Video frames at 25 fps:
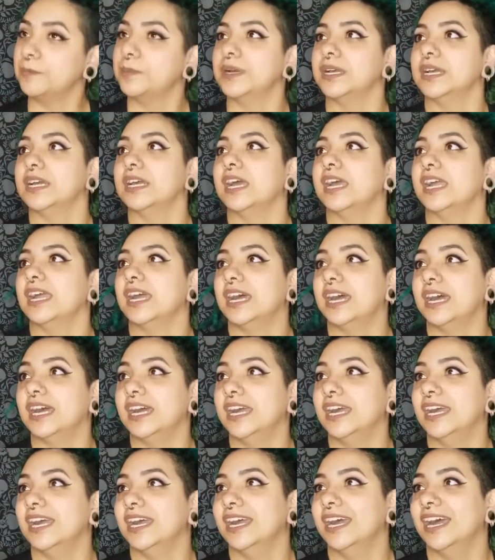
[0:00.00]
But
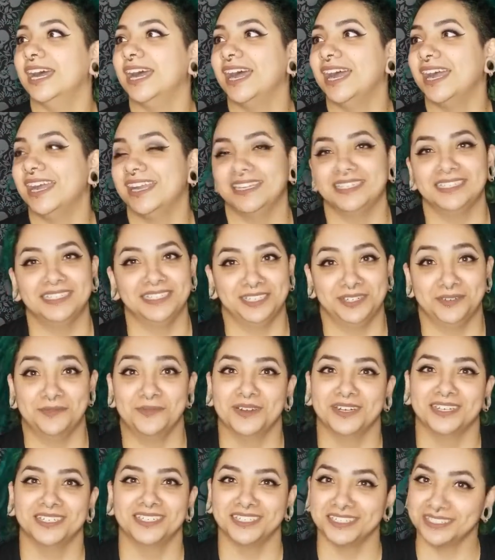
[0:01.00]
I didn't
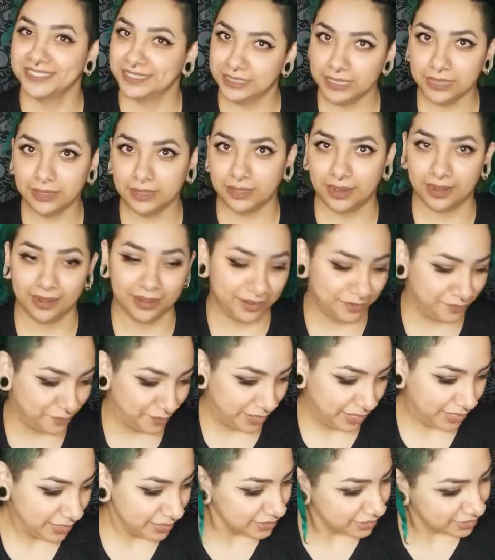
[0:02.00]
want to just sit there and
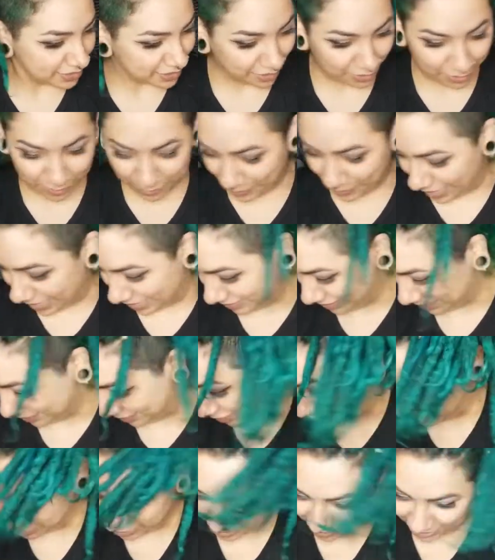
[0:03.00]
wait. So I
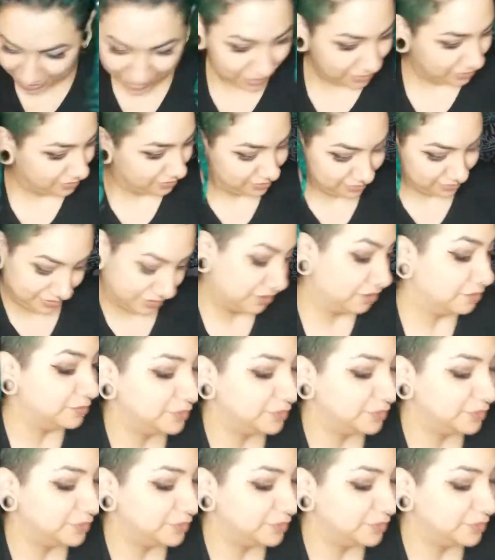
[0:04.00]
started, oh